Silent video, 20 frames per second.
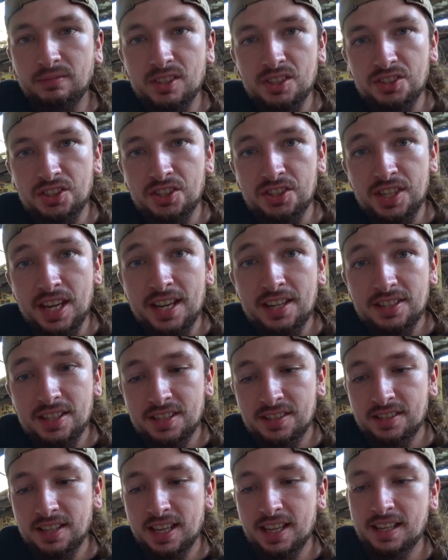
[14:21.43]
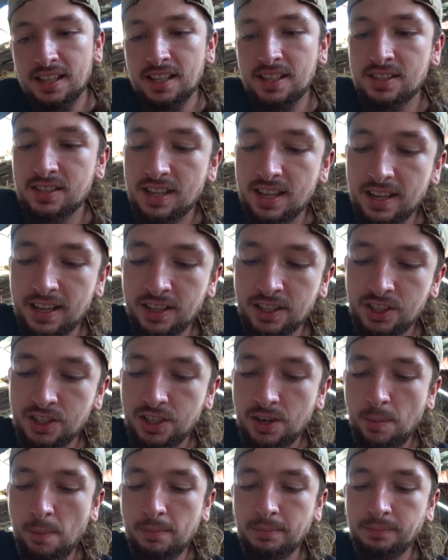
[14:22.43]
is the tastiest thing in this
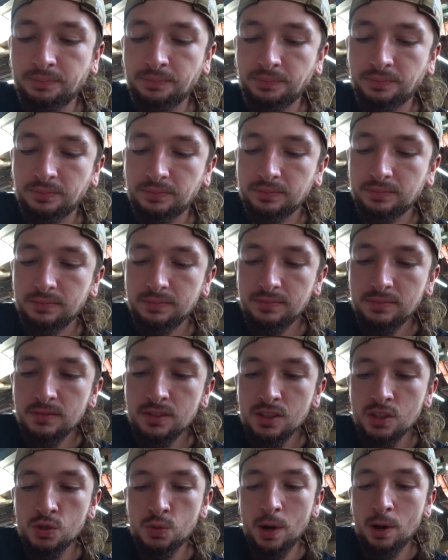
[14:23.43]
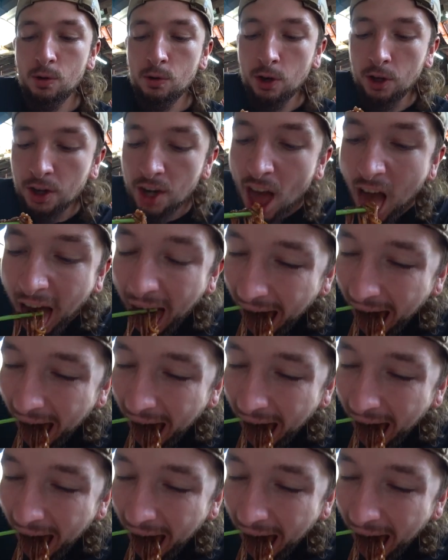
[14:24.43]
dish. It's well good.